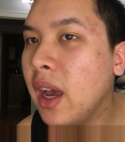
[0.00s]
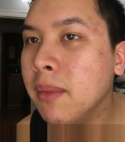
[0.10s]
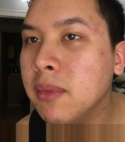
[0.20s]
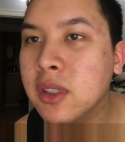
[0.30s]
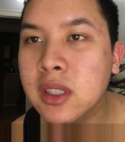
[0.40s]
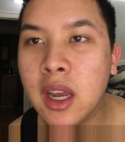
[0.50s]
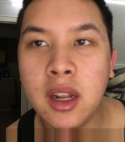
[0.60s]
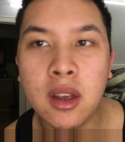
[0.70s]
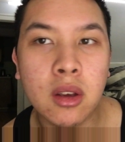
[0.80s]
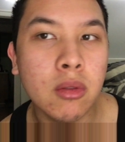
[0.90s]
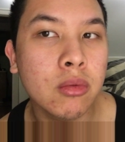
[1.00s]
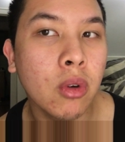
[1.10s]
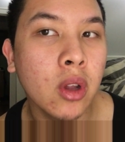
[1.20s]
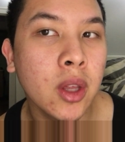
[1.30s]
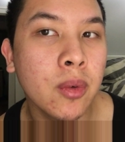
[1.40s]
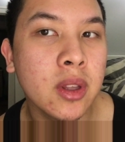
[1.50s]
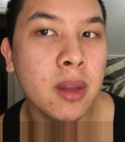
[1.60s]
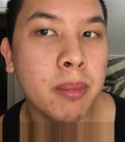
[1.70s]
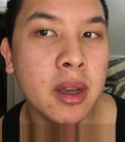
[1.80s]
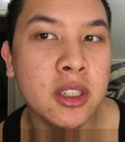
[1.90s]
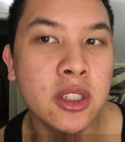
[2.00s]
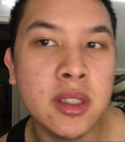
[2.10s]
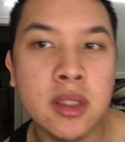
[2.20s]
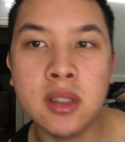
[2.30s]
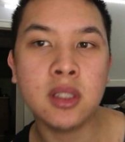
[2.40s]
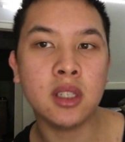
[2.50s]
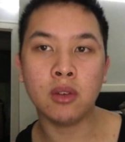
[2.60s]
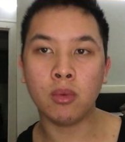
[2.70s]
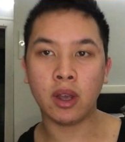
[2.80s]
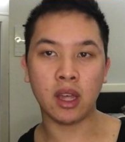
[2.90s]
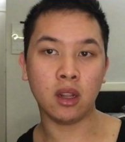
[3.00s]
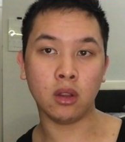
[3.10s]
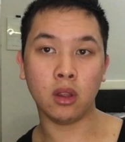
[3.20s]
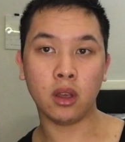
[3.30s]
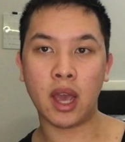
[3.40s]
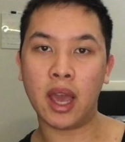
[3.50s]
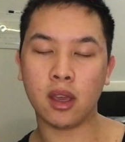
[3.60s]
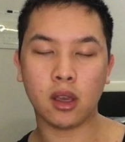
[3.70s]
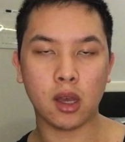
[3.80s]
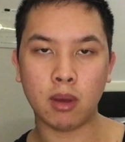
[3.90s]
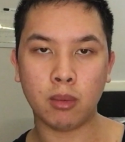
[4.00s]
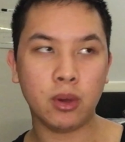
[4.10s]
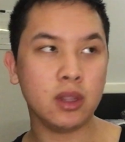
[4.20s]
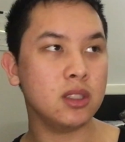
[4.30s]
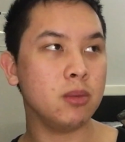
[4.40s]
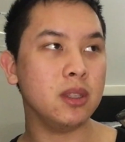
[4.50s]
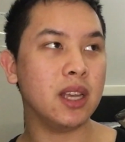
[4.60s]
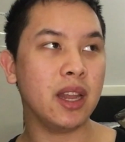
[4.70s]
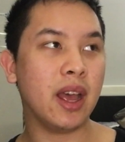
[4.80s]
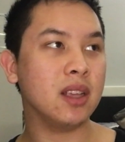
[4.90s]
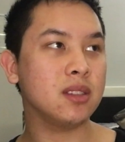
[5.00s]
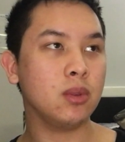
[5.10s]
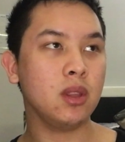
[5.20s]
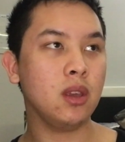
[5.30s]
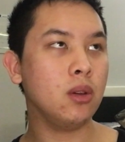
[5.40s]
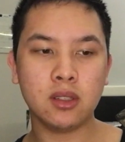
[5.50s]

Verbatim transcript: I'm just kind of rolling with the punches and see what kind of look I can come up with to be dead ass with you.